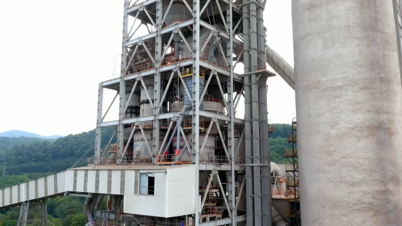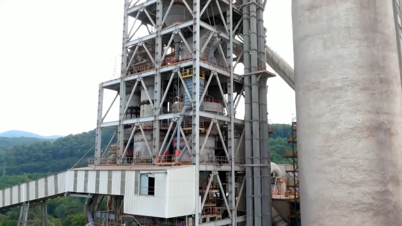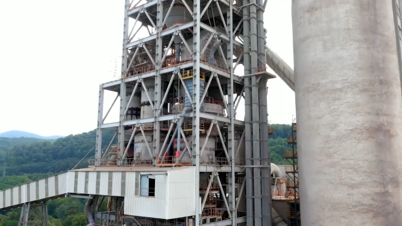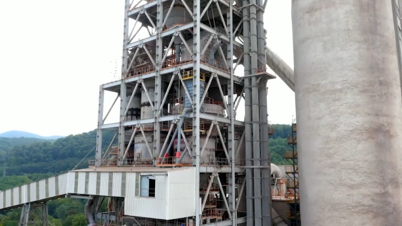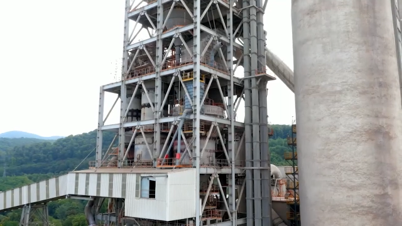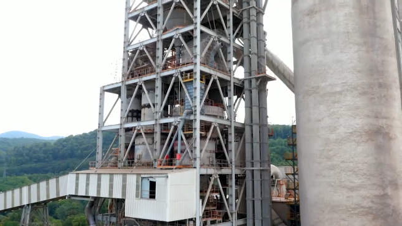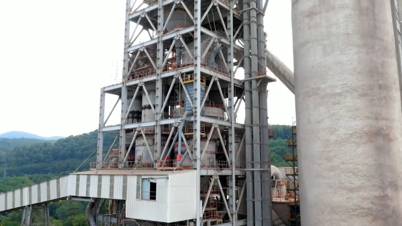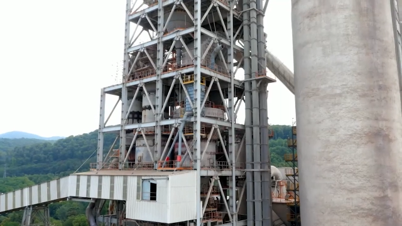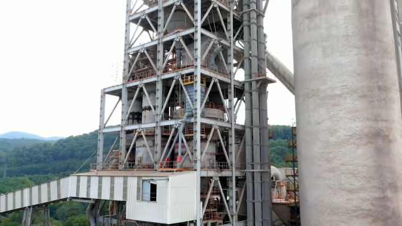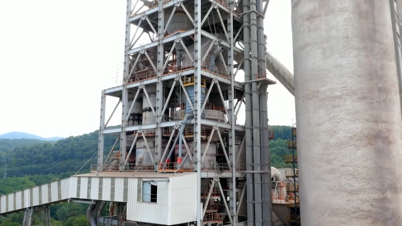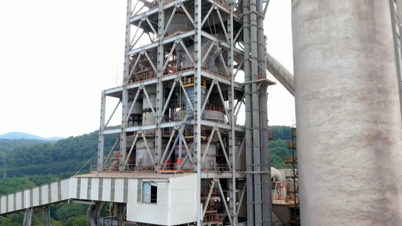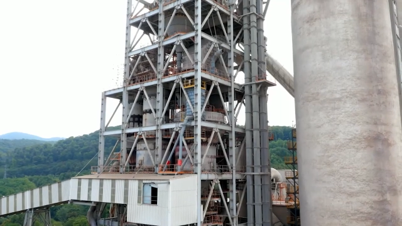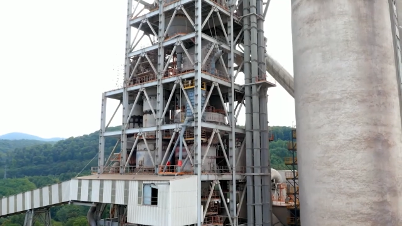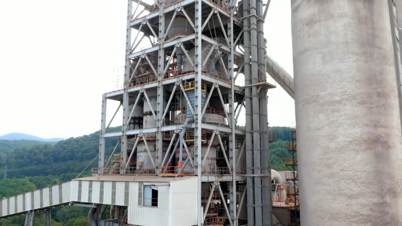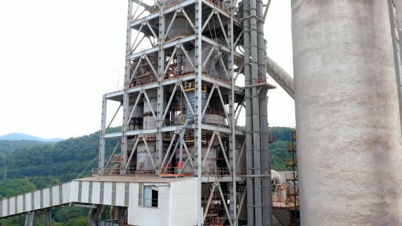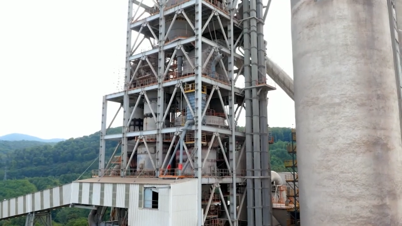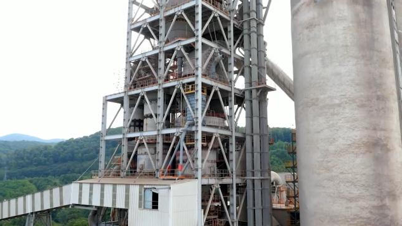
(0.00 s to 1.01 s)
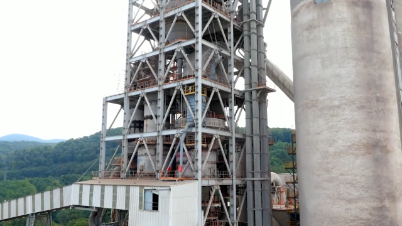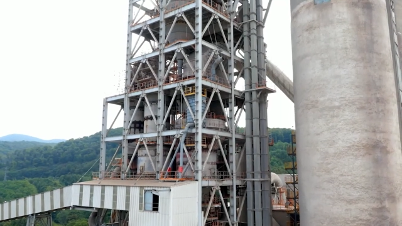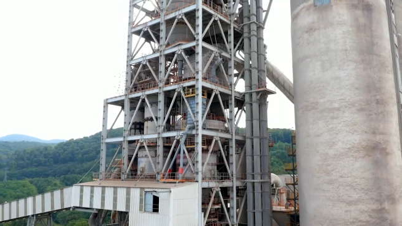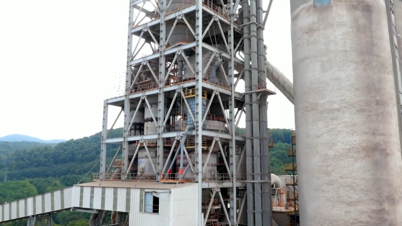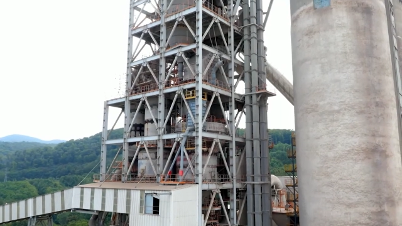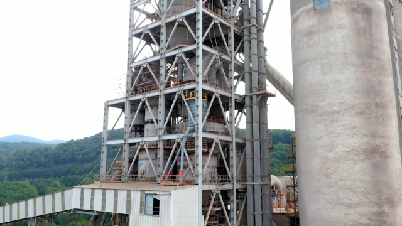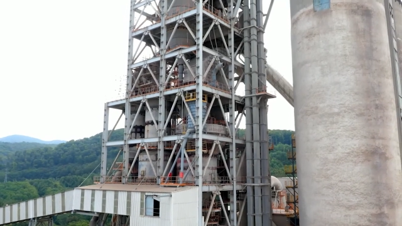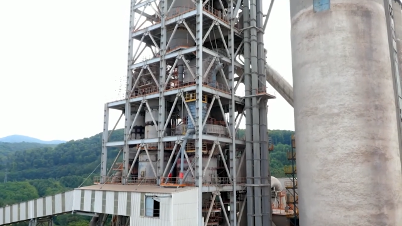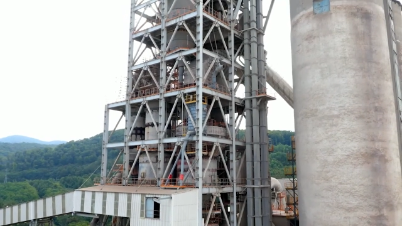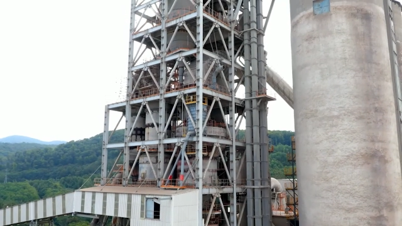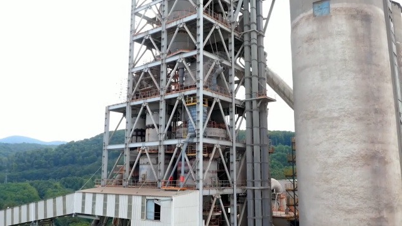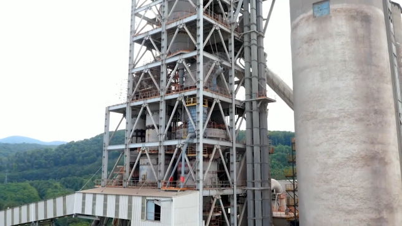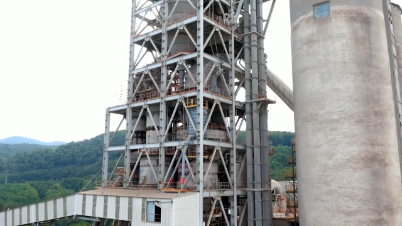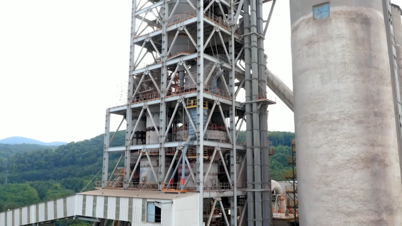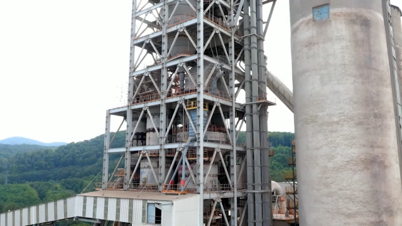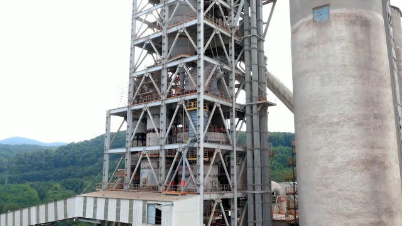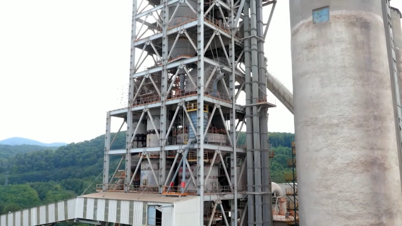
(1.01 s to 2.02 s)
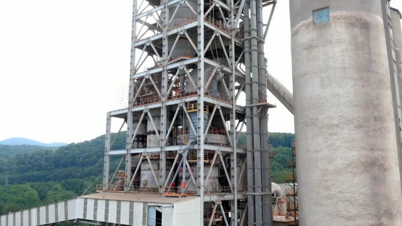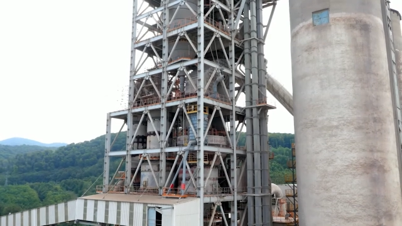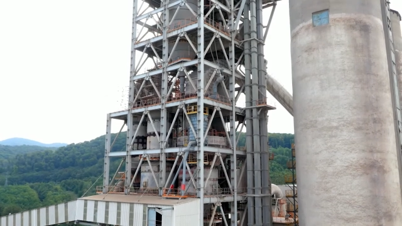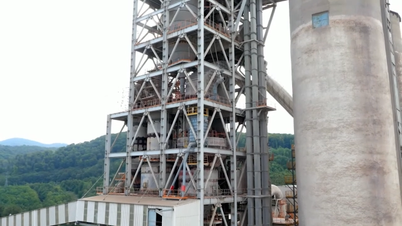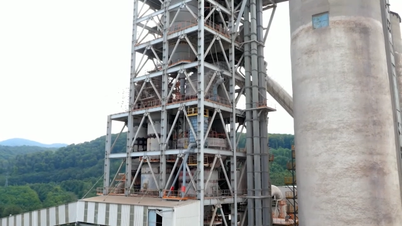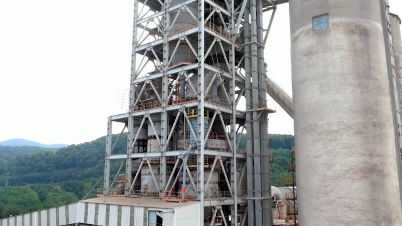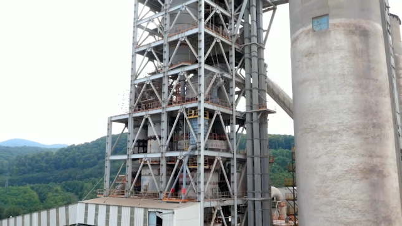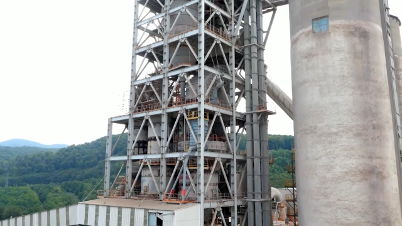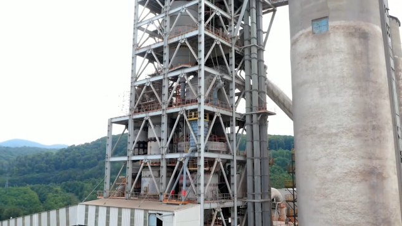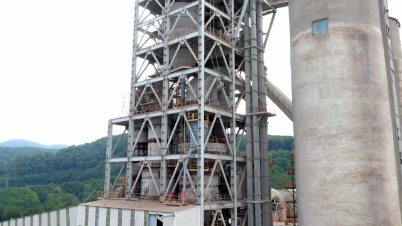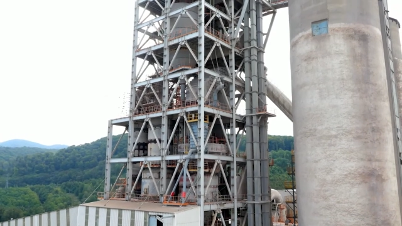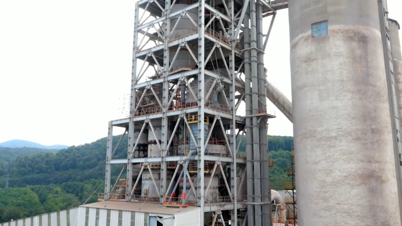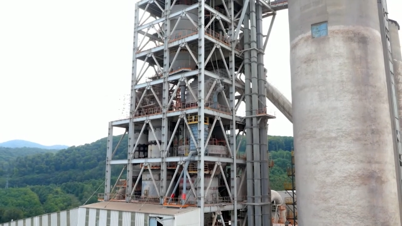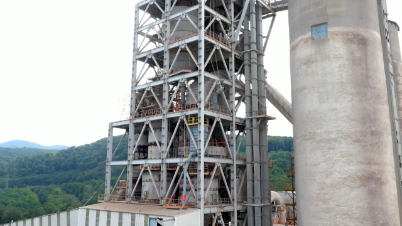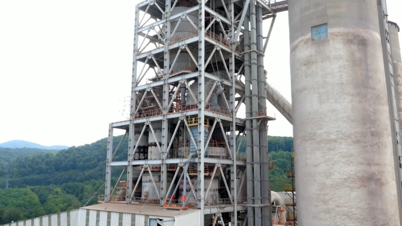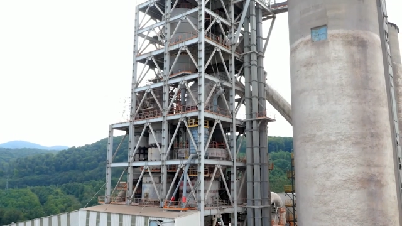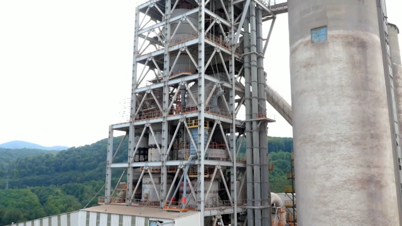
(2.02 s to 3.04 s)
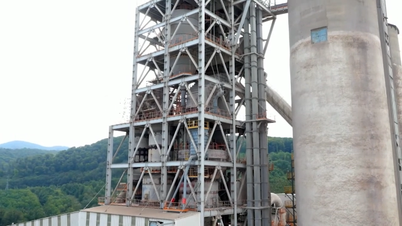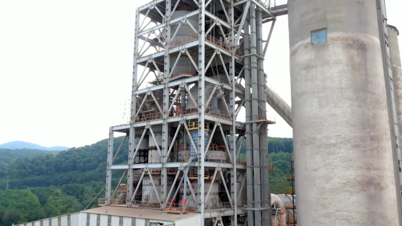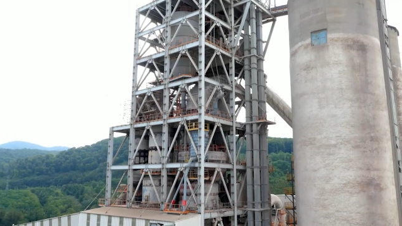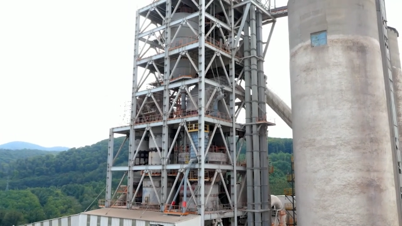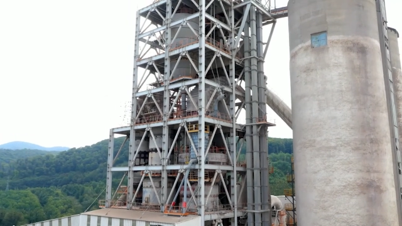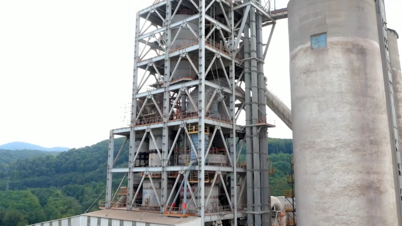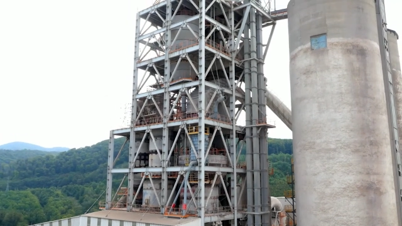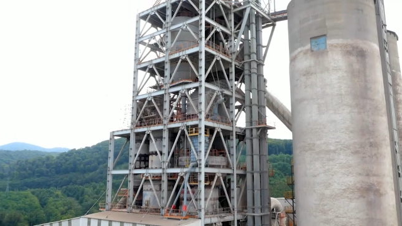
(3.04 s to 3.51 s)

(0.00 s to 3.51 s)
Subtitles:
No face is visible, so there are no lips to read.